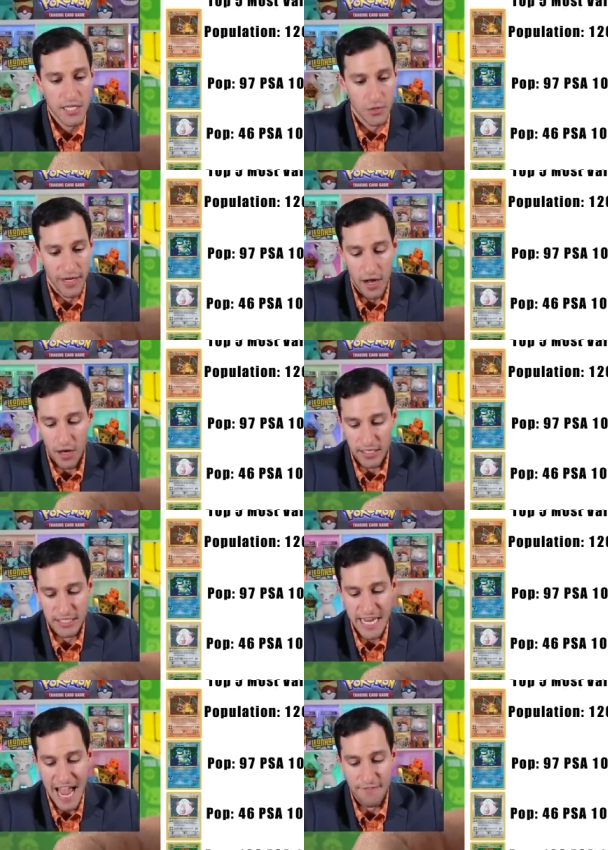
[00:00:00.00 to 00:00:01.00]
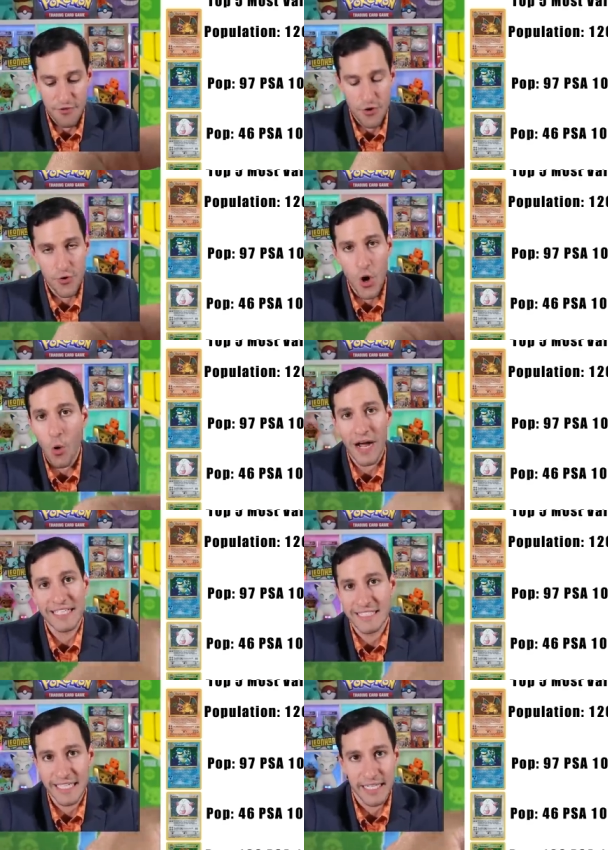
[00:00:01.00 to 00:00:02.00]
So I honestly have no
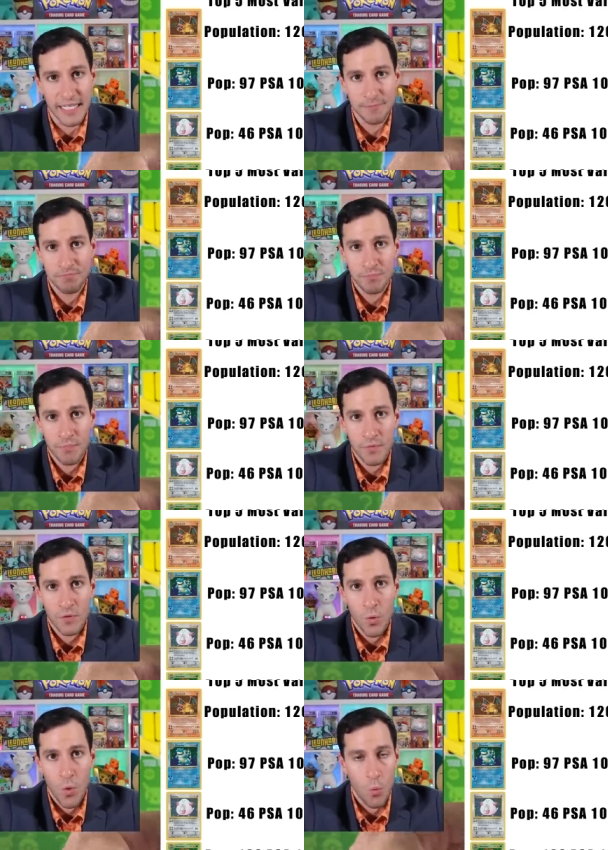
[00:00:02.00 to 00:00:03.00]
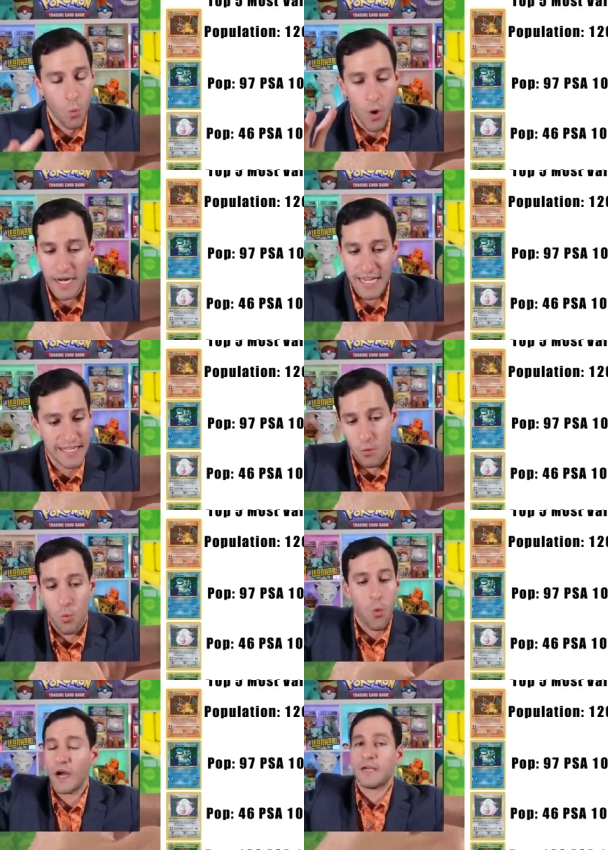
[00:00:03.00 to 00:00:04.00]
idea what it,
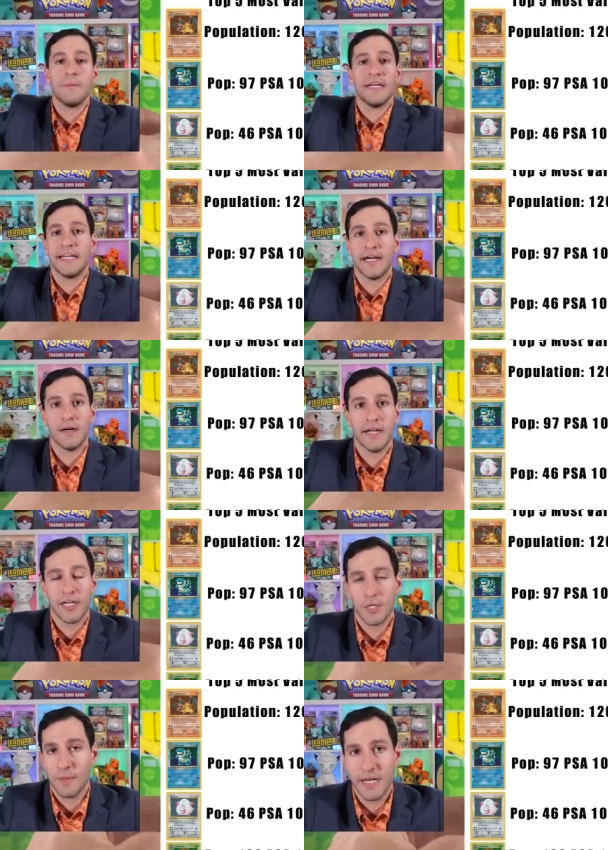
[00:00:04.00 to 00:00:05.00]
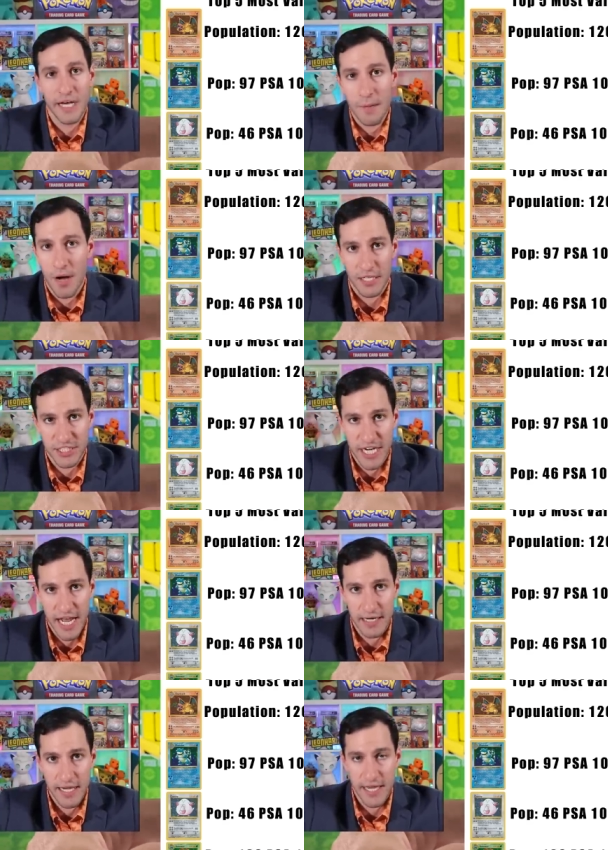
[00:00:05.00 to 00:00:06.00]
what can be in here. It could be a
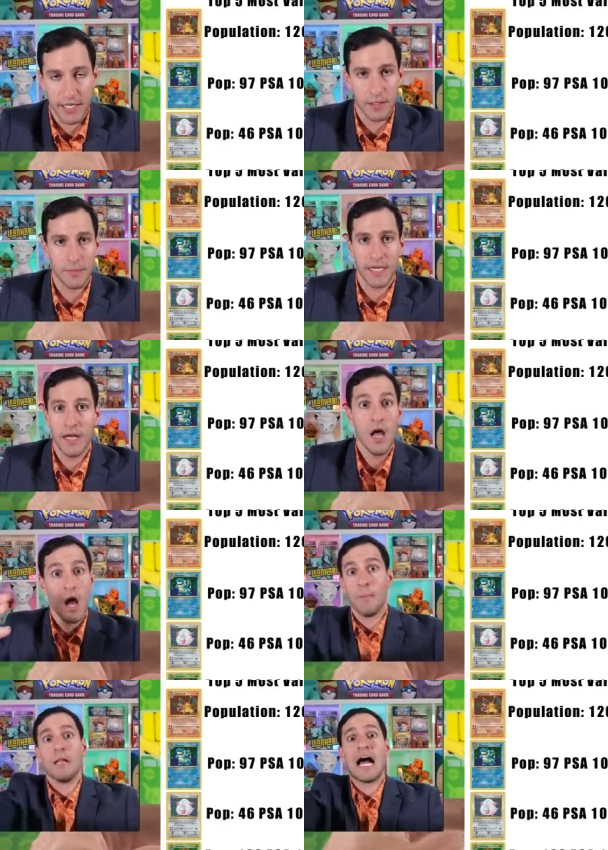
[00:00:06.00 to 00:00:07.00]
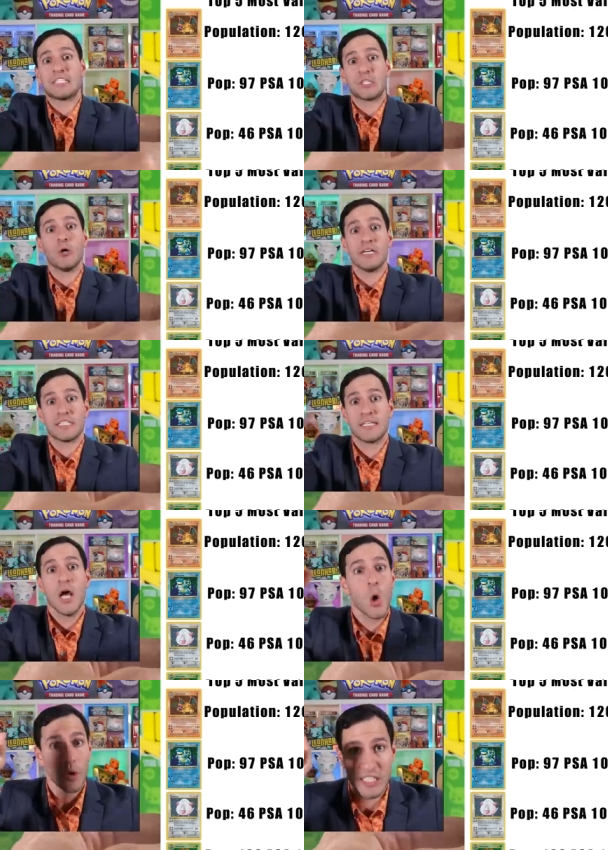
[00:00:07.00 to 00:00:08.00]
Hitmonchan, it could be a Blastoise,
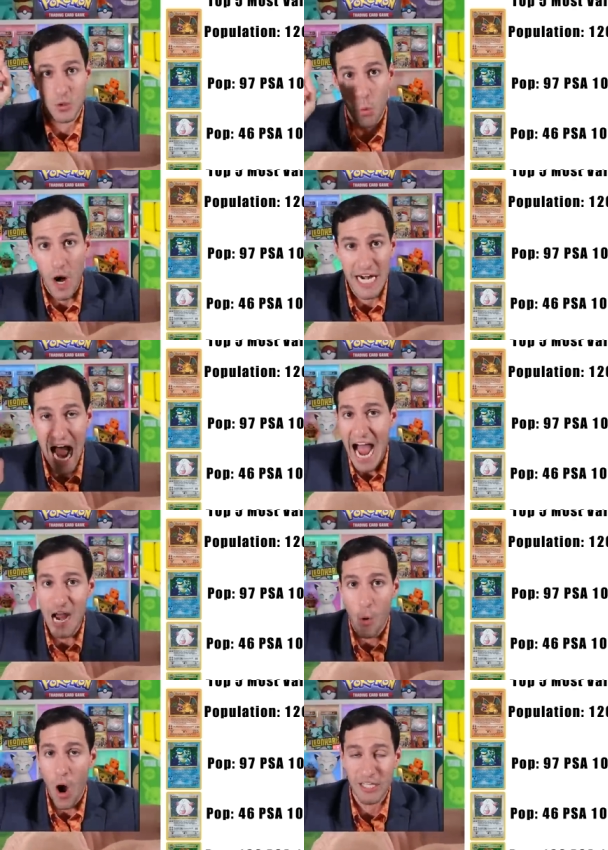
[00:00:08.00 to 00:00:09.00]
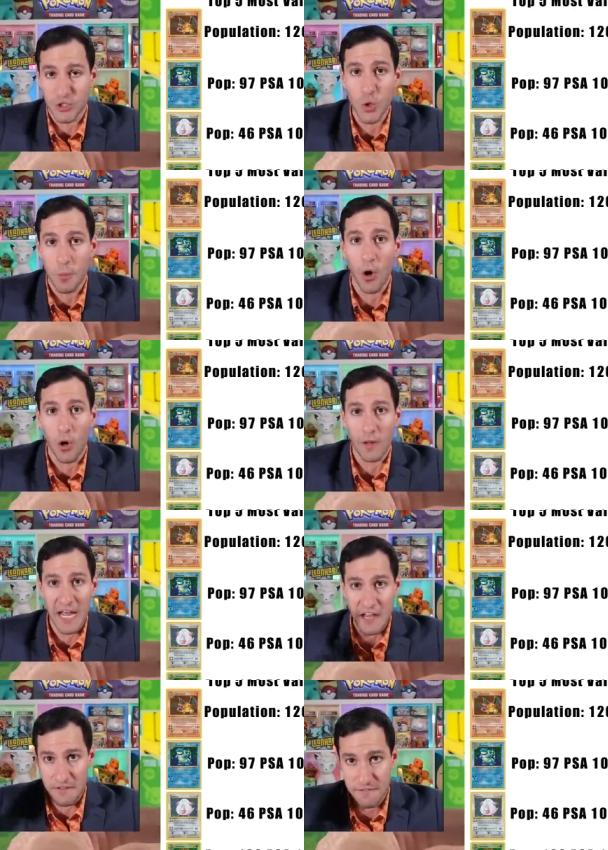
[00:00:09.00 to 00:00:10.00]
which is what I want to pull,
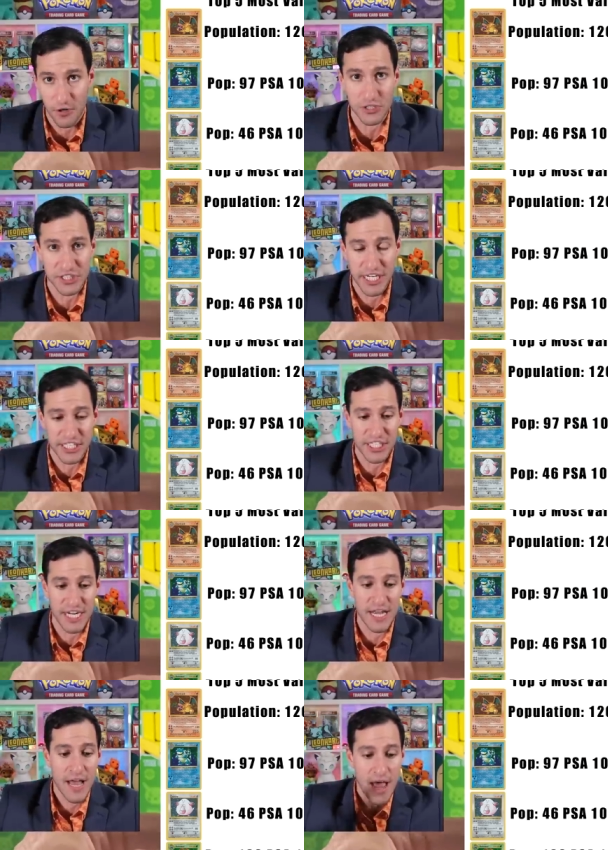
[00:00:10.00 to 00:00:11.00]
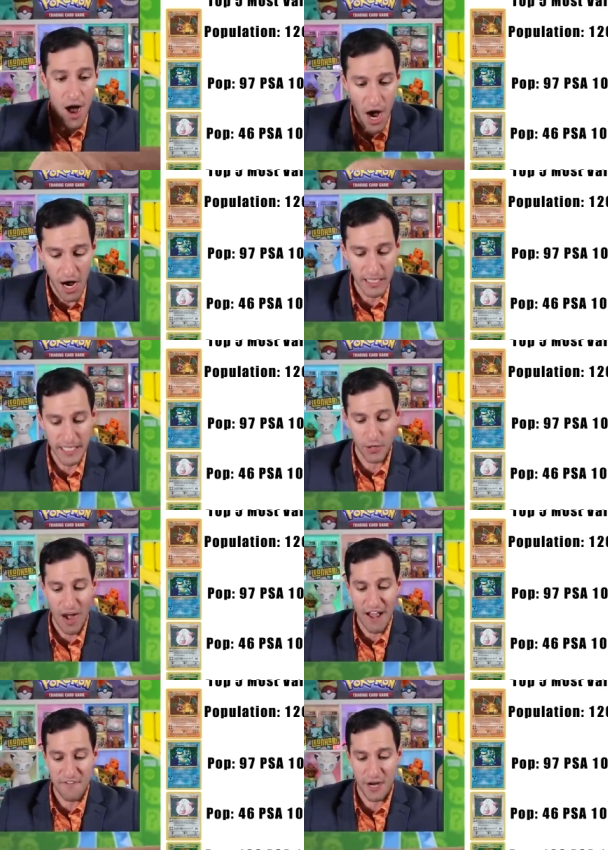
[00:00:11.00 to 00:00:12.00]
a first edition
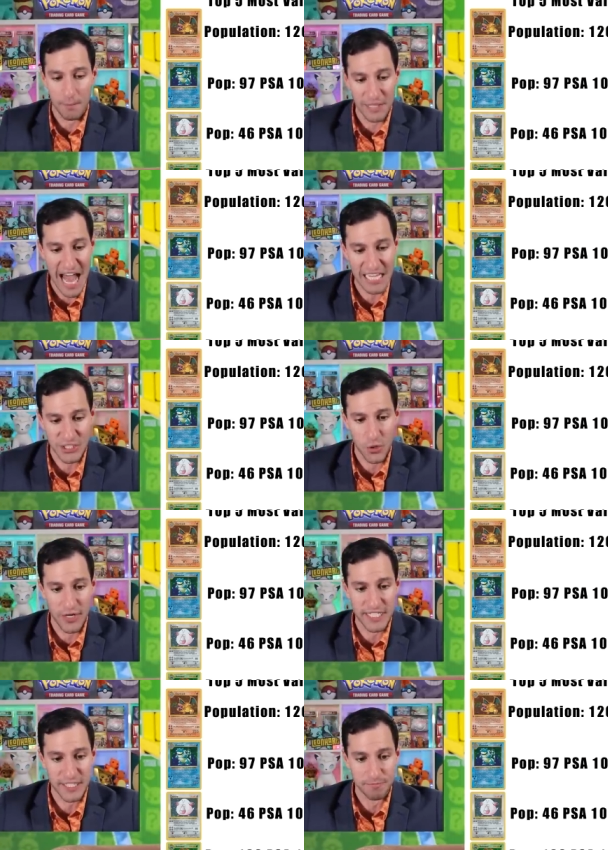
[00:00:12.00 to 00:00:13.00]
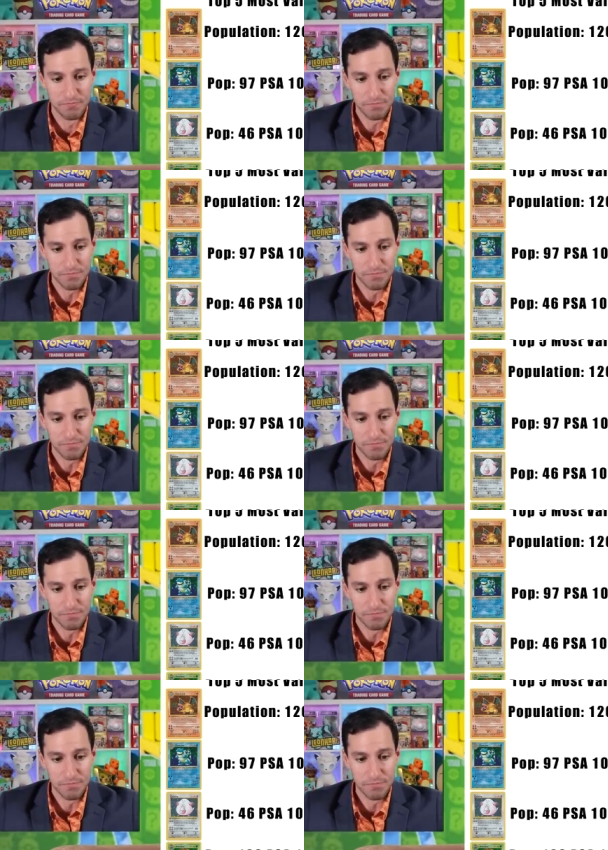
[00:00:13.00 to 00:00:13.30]
holographic Blastoise,